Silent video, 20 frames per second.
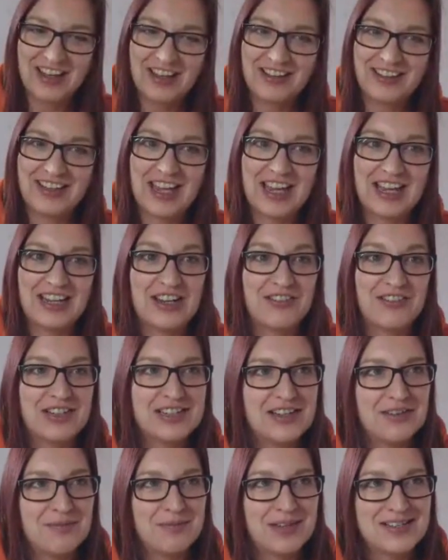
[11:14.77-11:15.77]
Yeah, there is
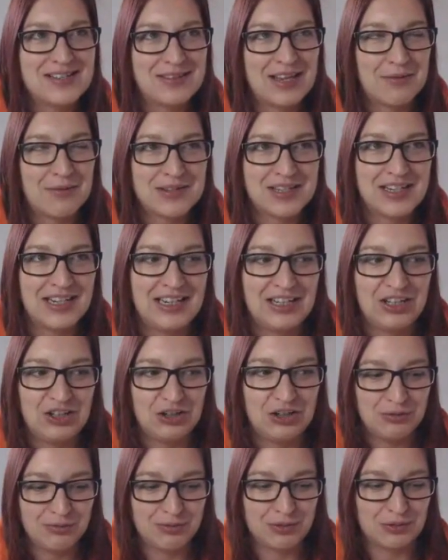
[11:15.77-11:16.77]
um that was an E
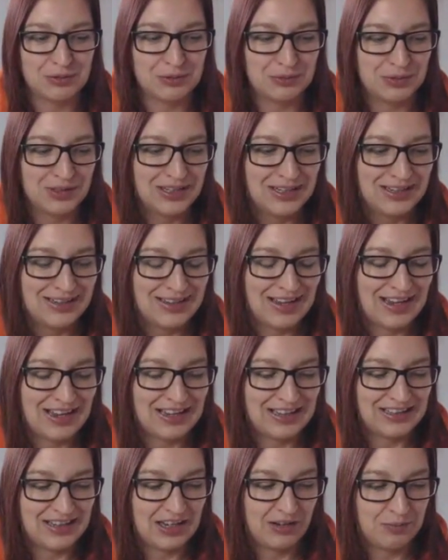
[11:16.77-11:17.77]
U rule
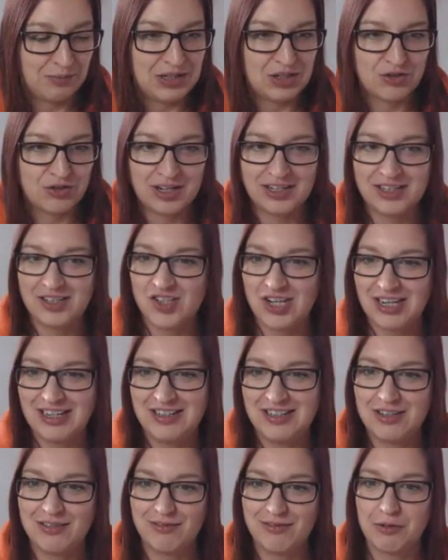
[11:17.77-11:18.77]
and they've been trying to
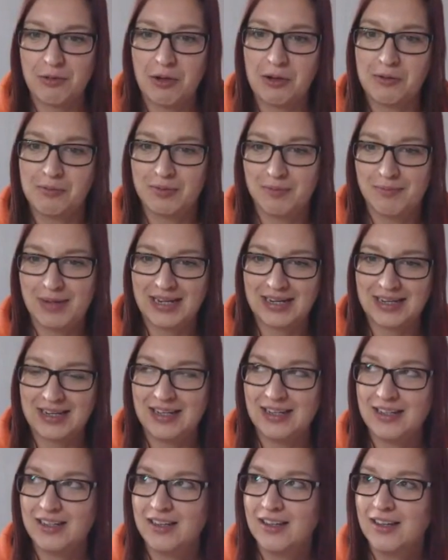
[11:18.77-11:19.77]
change it through open
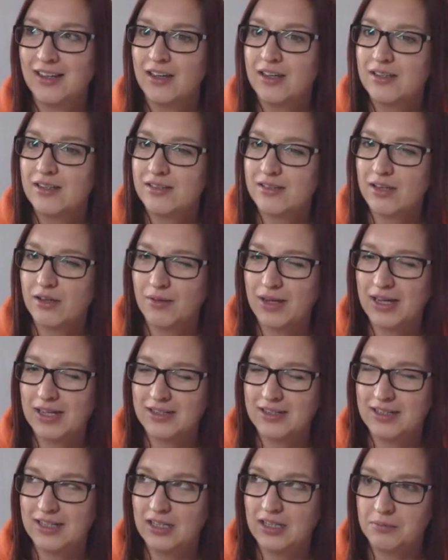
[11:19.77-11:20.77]
banking. So I had
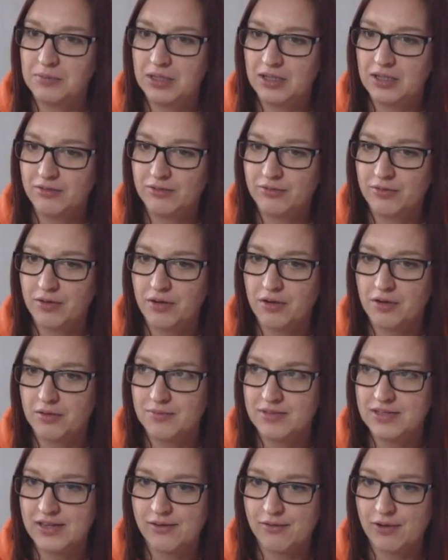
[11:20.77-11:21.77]
an email from
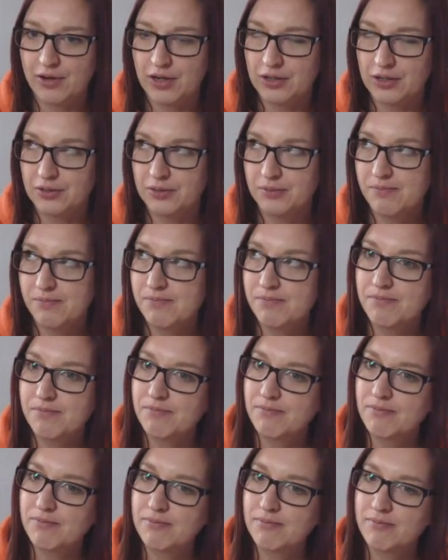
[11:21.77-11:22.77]
Xero
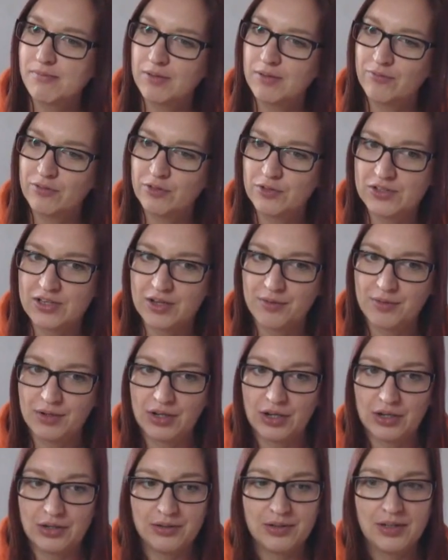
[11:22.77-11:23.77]
a month or so
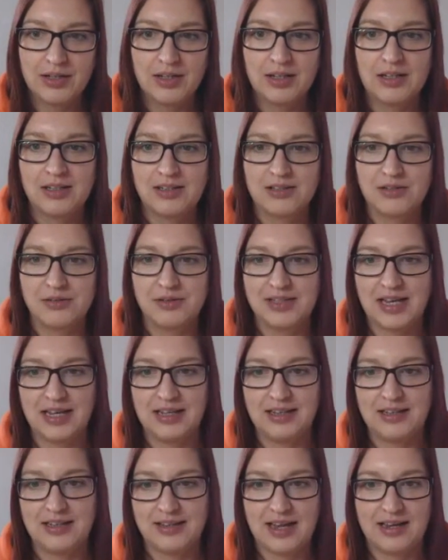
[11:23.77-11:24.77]
ago to say
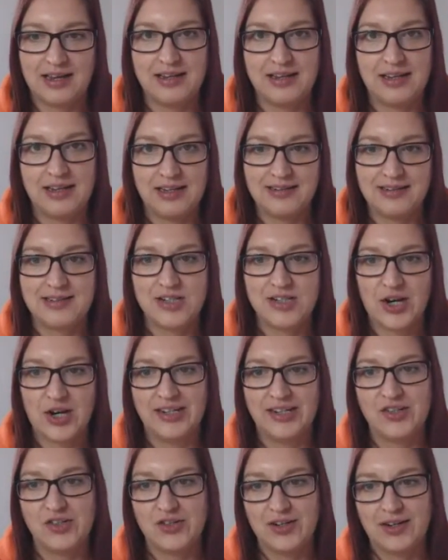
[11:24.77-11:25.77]
that that is
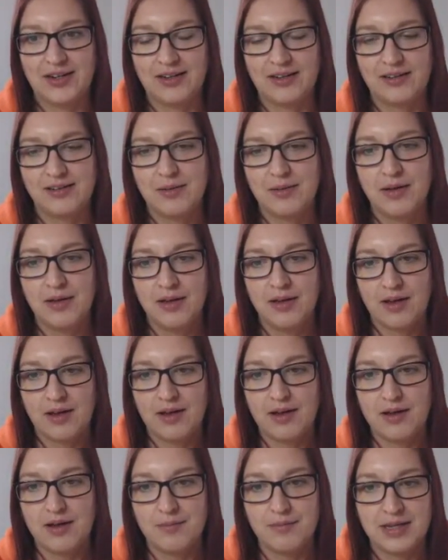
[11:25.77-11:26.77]
changing.
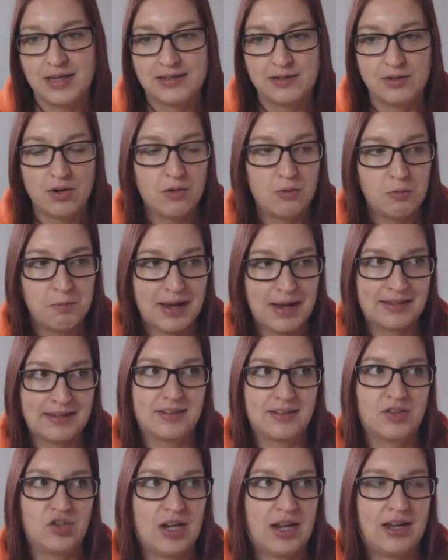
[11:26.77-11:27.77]
Um, it's not all
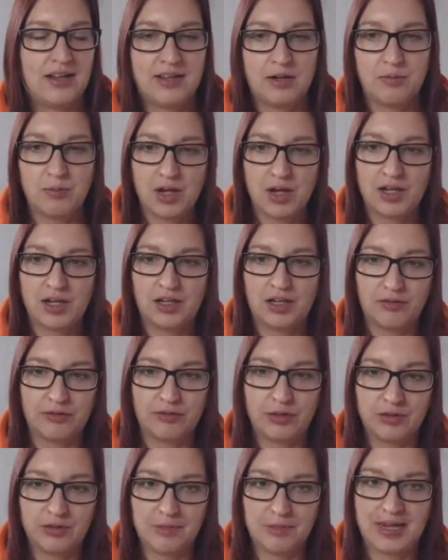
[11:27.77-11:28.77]
banks yet. They're
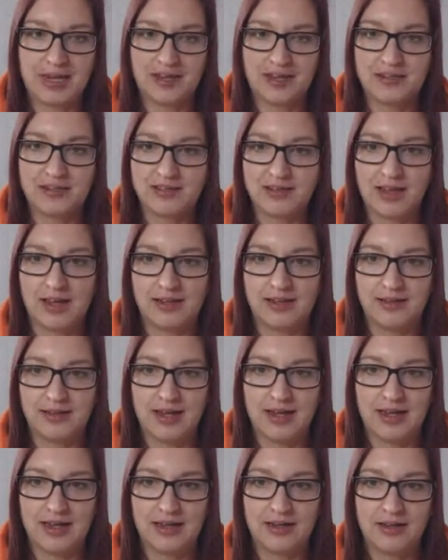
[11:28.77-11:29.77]
working through the banks
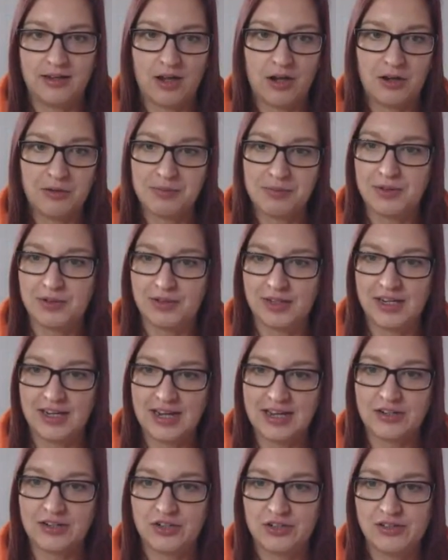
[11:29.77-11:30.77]
and their open
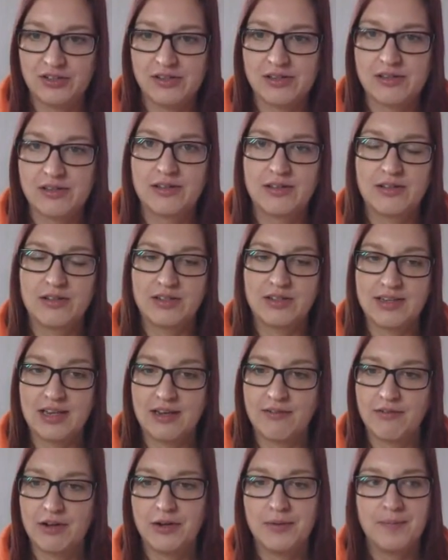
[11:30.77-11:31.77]
connections to
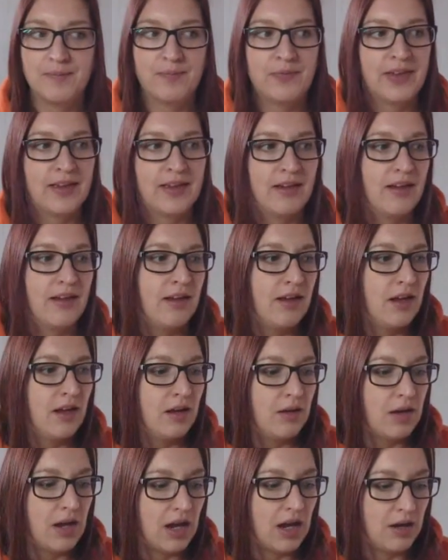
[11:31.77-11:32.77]
Xero.
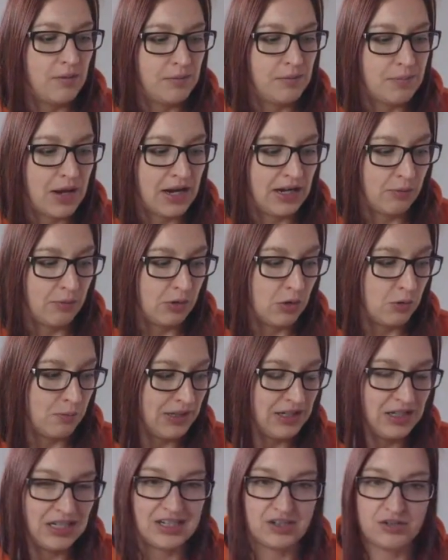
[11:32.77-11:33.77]
Um, and it will
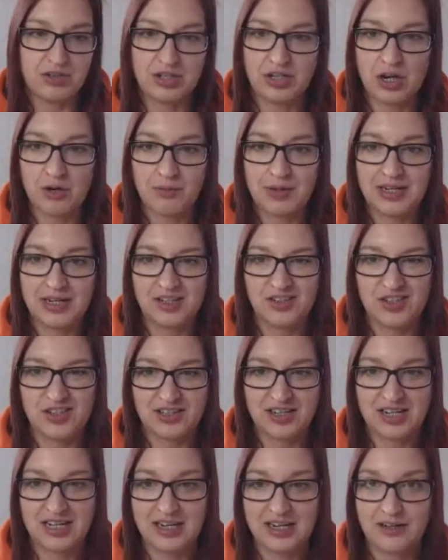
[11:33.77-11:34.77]
be literally go in and
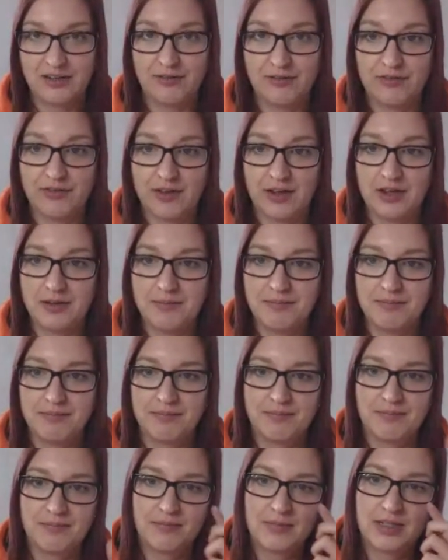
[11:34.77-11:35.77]
just click confirm.
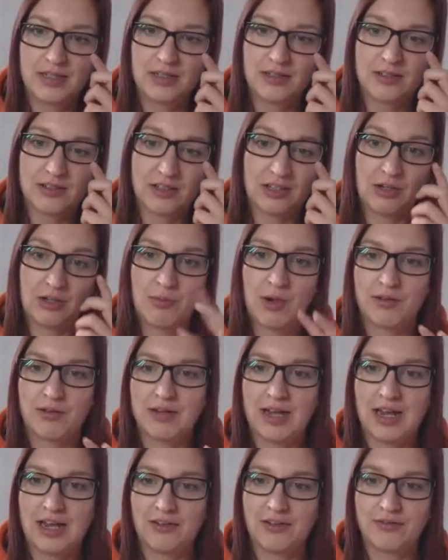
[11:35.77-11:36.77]
So you won't
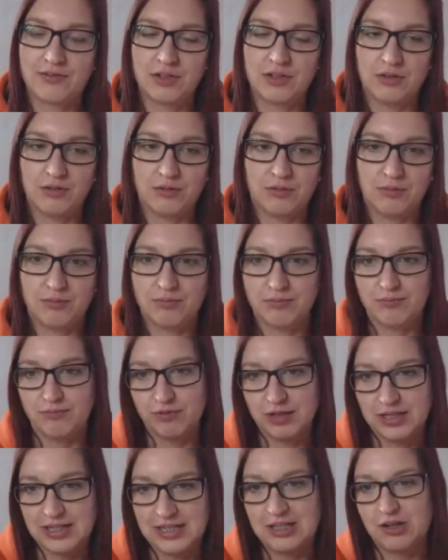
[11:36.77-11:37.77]
have to
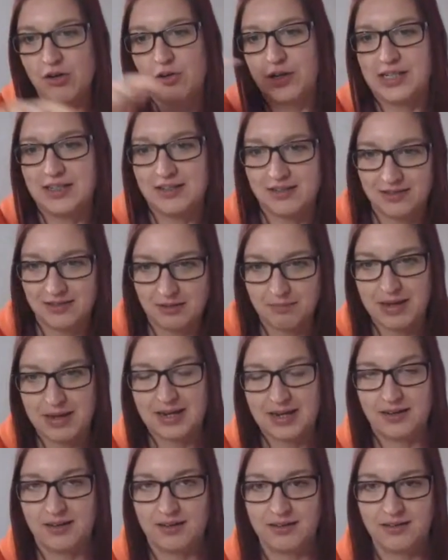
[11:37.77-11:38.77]
re-log into the
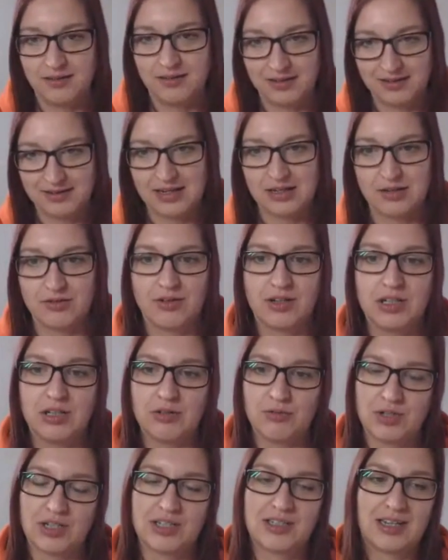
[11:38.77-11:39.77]
bank, et cetera. Oh, You'll
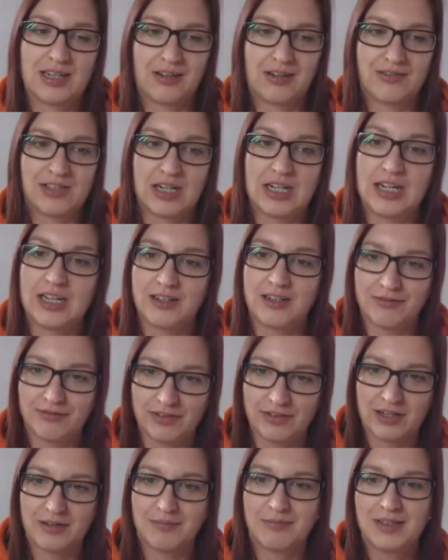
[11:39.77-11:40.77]
just have to click confirm. You've
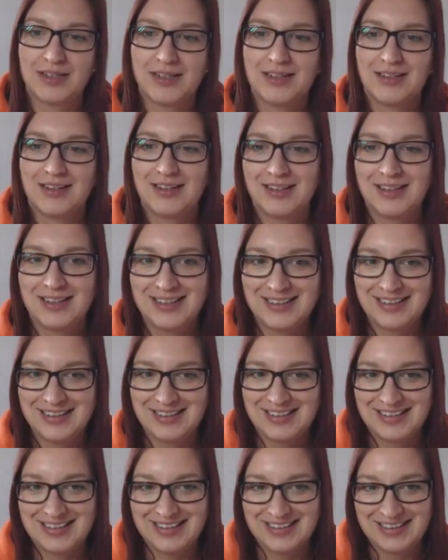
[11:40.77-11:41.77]
got to confirm the
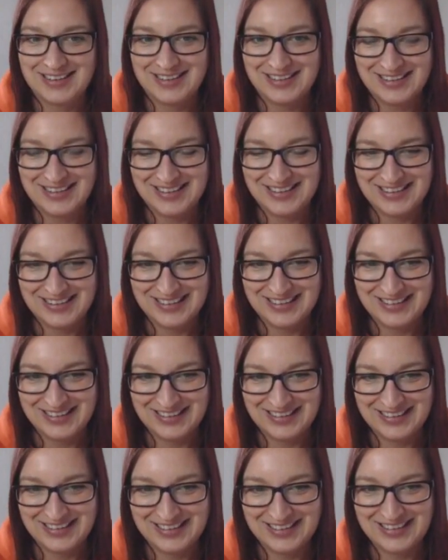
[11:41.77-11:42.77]
dates and everything.
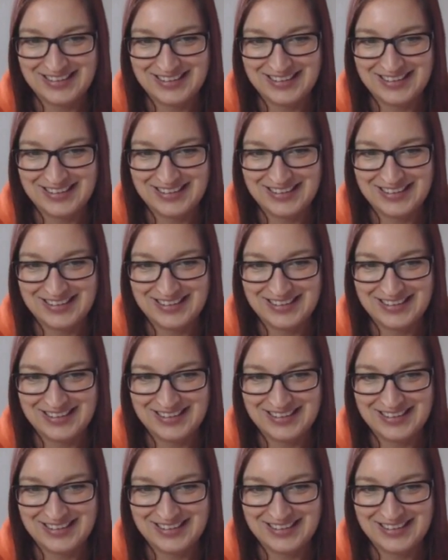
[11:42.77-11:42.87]
Oh.